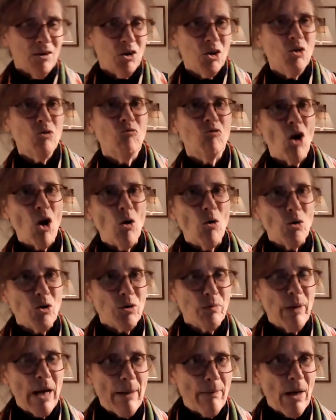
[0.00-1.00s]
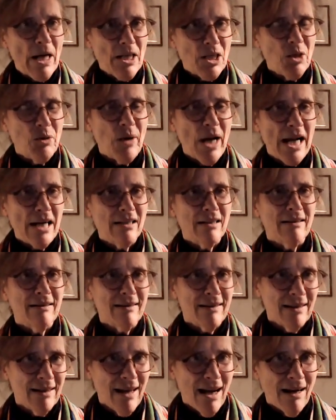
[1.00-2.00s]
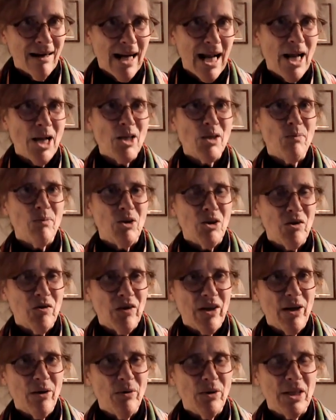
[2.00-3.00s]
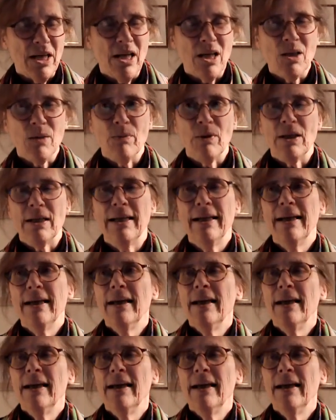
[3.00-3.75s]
two roles played by two actors, the young Houseman and the old Houseman.